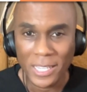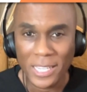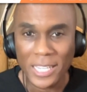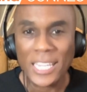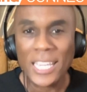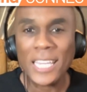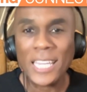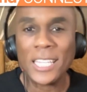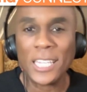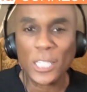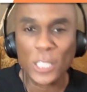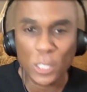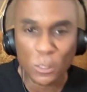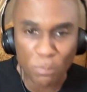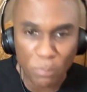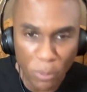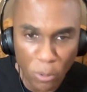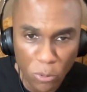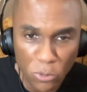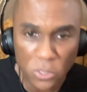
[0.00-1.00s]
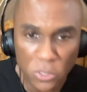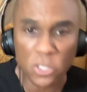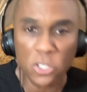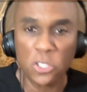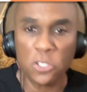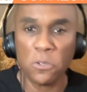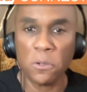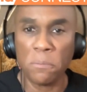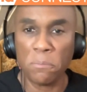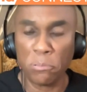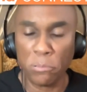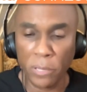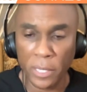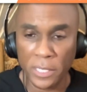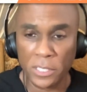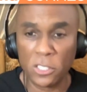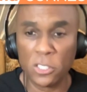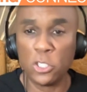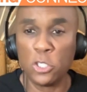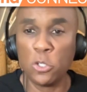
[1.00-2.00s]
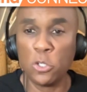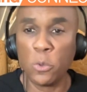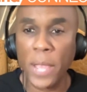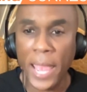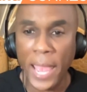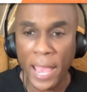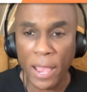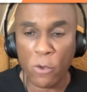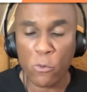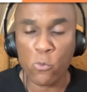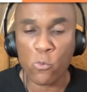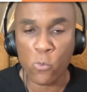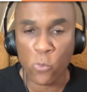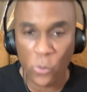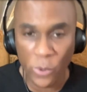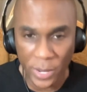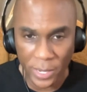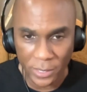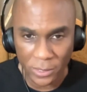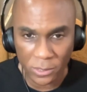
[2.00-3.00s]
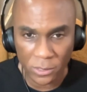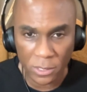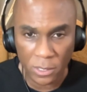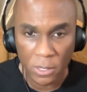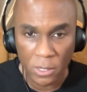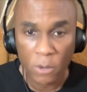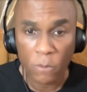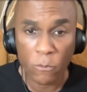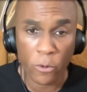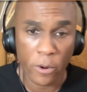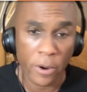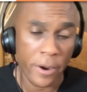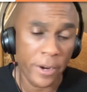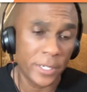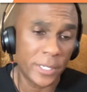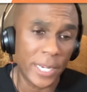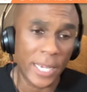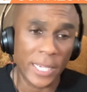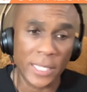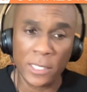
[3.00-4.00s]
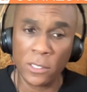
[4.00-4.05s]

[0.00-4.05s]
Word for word: It exposes you, it places you at risk for heart attack.